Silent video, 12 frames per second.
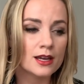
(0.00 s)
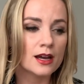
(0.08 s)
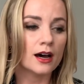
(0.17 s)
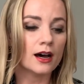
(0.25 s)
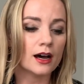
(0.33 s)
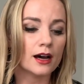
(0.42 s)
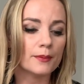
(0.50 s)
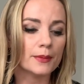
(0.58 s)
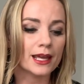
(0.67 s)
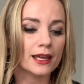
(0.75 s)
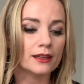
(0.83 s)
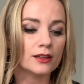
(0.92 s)

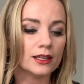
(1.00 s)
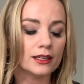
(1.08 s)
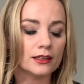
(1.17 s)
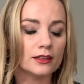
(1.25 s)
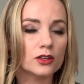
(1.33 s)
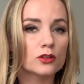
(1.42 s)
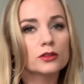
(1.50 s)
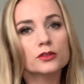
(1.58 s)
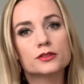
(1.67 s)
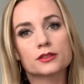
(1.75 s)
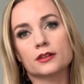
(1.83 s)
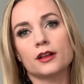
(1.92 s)
and it includes
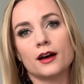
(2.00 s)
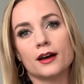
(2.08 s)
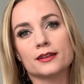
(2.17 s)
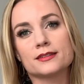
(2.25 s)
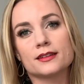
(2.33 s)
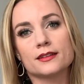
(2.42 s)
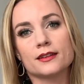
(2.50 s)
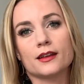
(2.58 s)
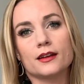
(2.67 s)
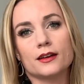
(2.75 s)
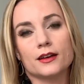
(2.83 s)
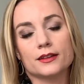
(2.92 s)
a clause
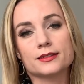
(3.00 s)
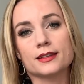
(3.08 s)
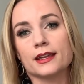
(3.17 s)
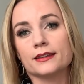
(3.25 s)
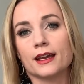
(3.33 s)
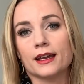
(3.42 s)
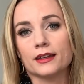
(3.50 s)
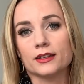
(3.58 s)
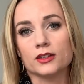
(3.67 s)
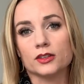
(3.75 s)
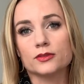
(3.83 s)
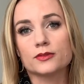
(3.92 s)
saying that
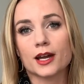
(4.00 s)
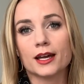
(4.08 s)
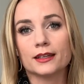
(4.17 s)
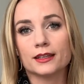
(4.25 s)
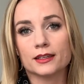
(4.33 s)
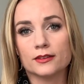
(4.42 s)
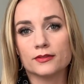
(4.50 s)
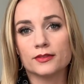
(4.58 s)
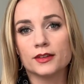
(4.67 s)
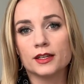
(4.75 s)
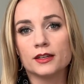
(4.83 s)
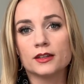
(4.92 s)
you've got to give
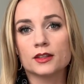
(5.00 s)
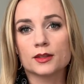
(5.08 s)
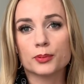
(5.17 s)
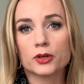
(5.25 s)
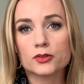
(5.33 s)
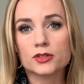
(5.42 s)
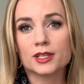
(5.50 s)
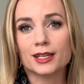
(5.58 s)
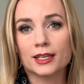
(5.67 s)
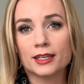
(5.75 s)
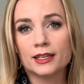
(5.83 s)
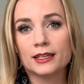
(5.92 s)
the
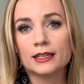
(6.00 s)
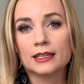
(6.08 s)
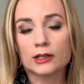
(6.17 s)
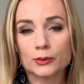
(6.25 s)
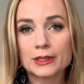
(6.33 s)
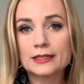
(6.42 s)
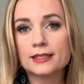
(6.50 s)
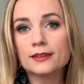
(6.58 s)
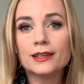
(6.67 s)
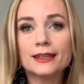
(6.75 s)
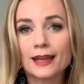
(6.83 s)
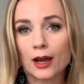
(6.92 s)
person
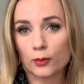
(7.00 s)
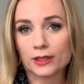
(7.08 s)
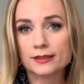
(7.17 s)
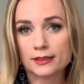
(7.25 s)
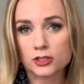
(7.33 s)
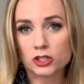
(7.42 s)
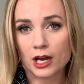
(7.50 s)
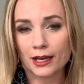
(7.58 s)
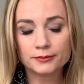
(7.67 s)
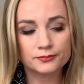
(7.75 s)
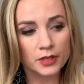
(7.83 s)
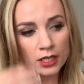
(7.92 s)
receiving that whiskey shot